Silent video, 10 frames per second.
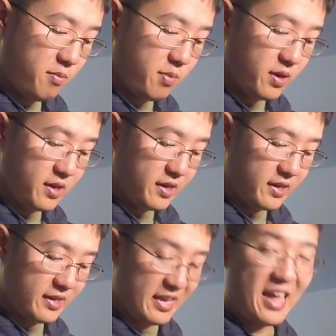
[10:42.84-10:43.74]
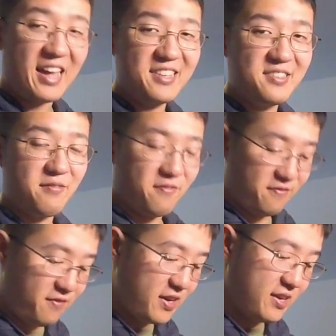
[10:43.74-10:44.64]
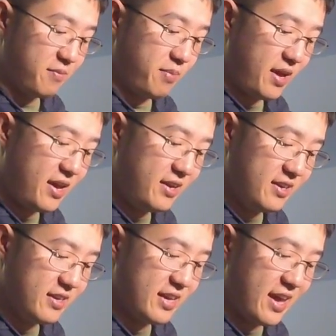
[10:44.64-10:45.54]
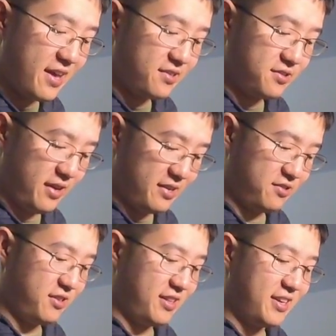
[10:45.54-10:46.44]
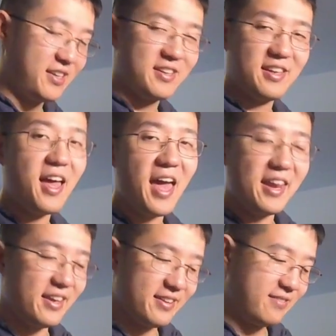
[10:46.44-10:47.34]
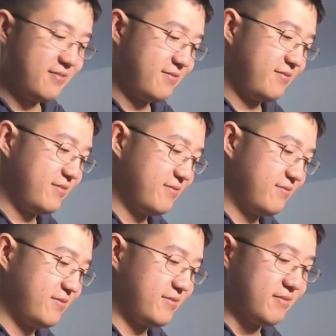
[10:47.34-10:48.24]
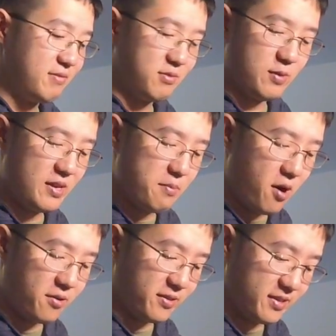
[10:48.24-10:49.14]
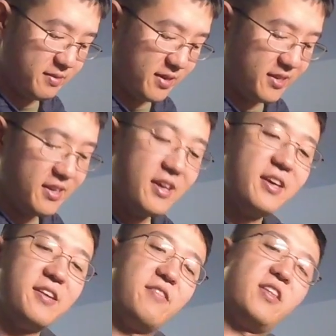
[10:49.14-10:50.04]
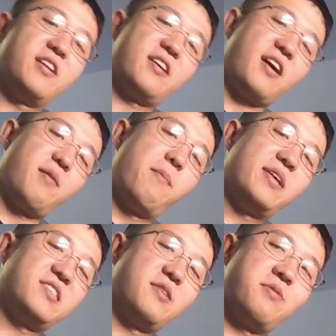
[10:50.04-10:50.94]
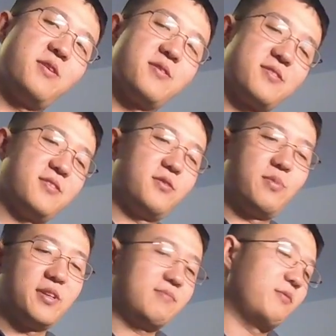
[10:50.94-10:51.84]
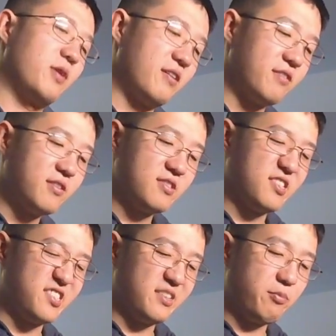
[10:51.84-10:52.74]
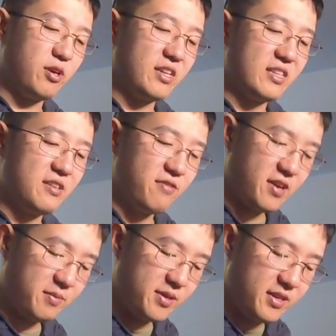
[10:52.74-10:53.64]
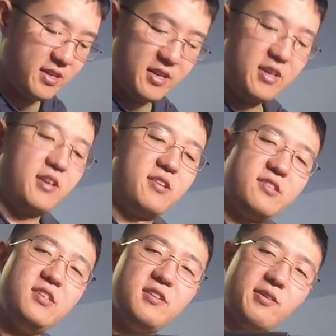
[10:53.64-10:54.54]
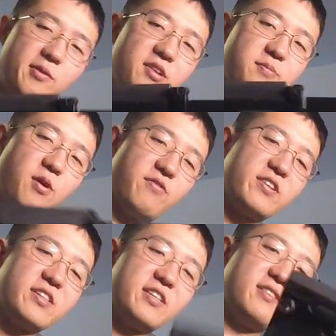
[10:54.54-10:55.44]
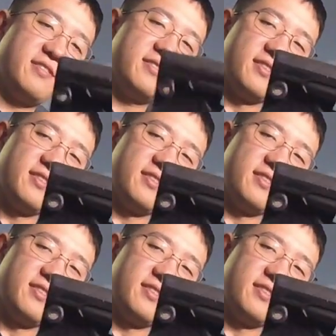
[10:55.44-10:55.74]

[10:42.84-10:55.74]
But yeah, it's a fucking pain in the ass to actually like edit 3D modeling. Even then, I kind of messed up here too, but whatever. Just a printing defect. But see, works perfectly.